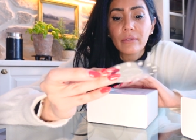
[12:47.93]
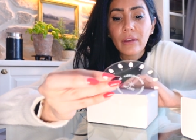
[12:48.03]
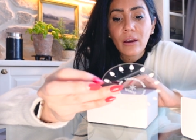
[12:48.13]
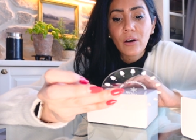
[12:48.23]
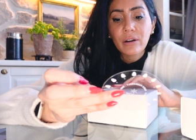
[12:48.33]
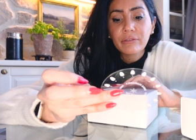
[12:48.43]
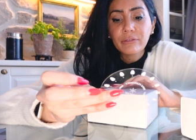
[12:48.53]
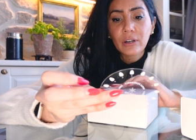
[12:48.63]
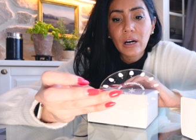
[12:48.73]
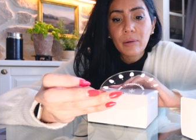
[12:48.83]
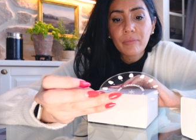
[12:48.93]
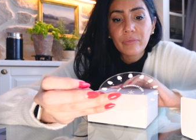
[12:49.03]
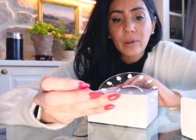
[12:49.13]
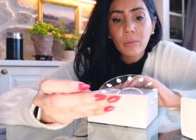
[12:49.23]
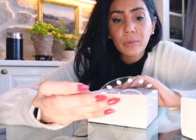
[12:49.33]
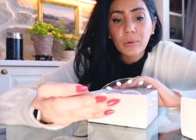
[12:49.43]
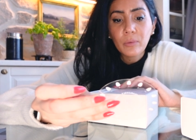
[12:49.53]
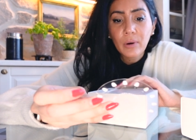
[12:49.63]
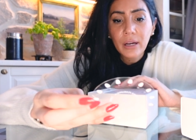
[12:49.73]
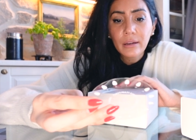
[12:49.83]
They are from number
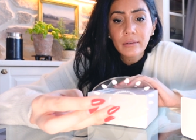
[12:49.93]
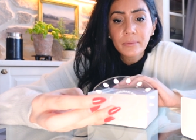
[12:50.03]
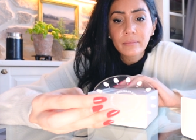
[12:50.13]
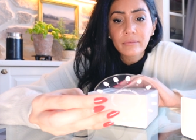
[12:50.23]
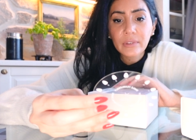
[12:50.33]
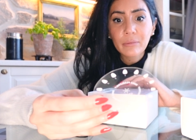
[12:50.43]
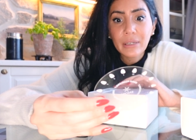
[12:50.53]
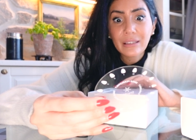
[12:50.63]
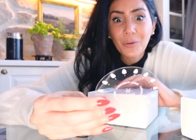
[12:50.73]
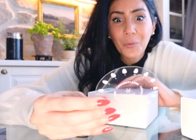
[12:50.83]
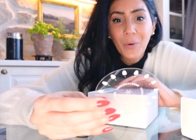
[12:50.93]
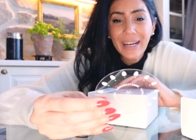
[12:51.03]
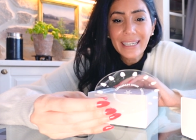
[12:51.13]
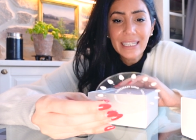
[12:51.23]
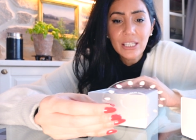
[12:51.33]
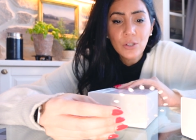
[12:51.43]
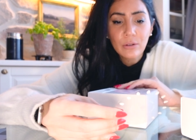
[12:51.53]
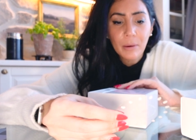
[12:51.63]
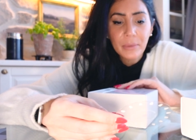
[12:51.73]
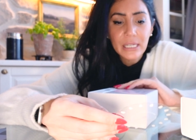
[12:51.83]
1 being the whitest to
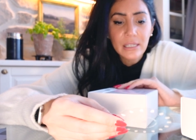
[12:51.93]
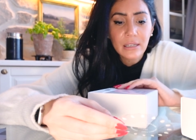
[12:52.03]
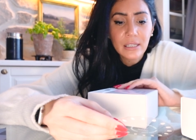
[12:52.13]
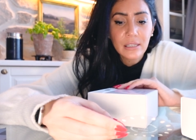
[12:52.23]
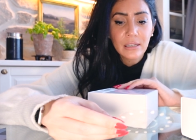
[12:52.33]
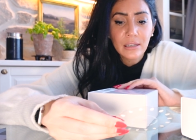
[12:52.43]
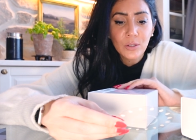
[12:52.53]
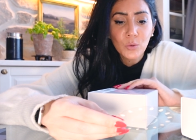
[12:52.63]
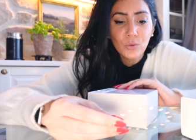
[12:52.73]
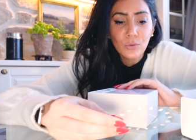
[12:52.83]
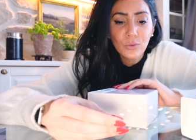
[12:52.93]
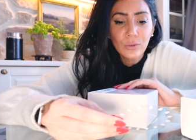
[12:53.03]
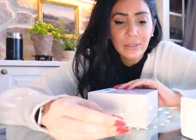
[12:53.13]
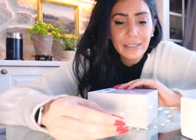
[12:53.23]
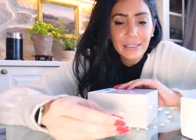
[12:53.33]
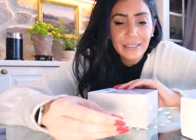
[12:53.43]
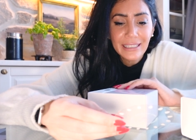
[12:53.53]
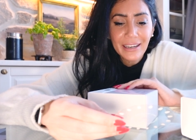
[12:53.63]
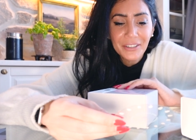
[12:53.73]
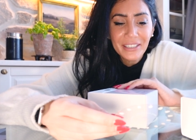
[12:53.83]
number 16. Ooh,
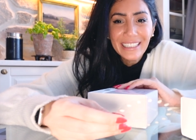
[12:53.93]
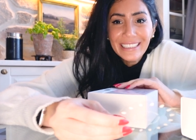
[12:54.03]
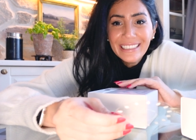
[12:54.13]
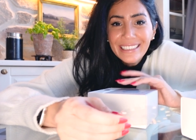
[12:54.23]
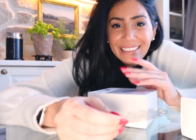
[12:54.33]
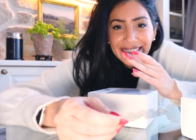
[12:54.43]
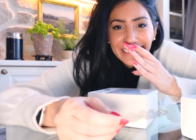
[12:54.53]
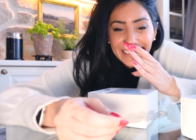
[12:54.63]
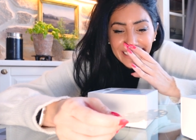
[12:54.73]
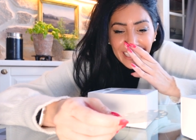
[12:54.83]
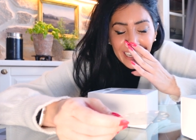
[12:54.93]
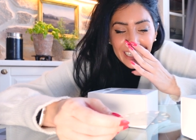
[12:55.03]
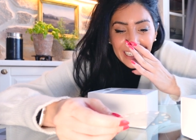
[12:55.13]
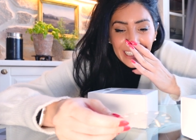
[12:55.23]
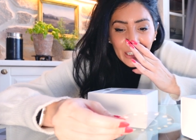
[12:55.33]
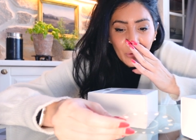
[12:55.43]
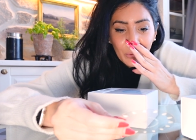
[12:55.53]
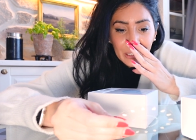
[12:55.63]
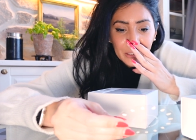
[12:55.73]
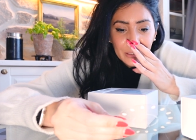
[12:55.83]
scary.
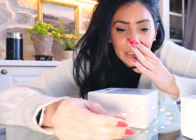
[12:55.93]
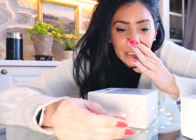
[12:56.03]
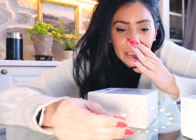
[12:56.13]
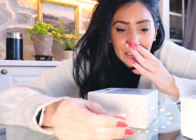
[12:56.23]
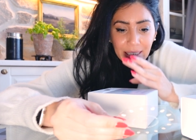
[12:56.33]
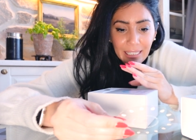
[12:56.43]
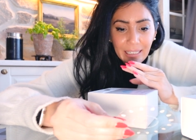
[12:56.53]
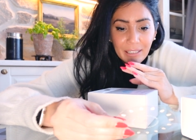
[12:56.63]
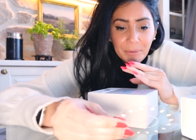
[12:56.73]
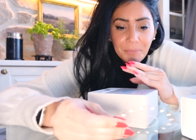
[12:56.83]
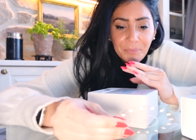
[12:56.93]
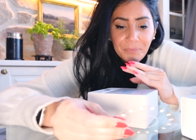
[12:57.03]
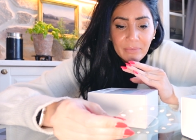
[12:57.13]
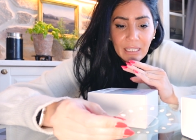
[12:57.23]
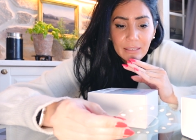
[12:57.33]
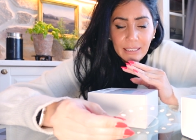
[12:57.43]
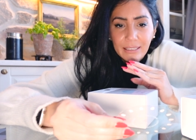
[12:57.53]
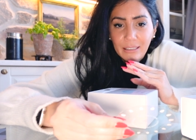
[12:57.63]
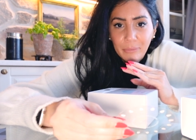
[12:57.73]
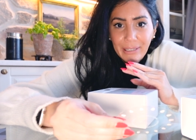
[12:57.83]
1 to 16.
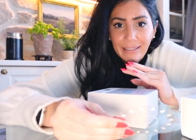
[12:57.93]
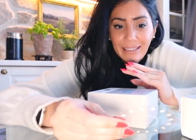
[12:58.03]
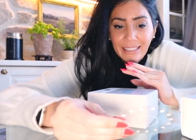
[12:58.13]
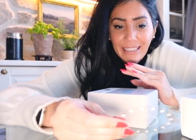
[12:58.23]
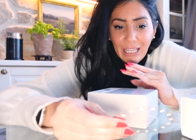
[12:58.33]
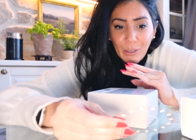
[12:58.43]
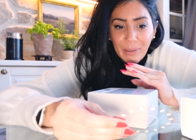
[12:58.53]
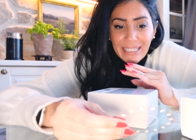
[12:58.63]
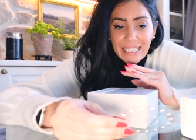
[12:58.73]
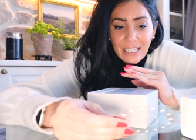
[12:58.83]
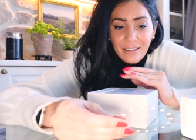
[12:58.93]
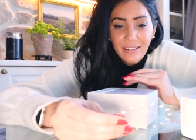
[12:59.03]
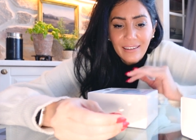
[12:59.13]
16 being the yellowest.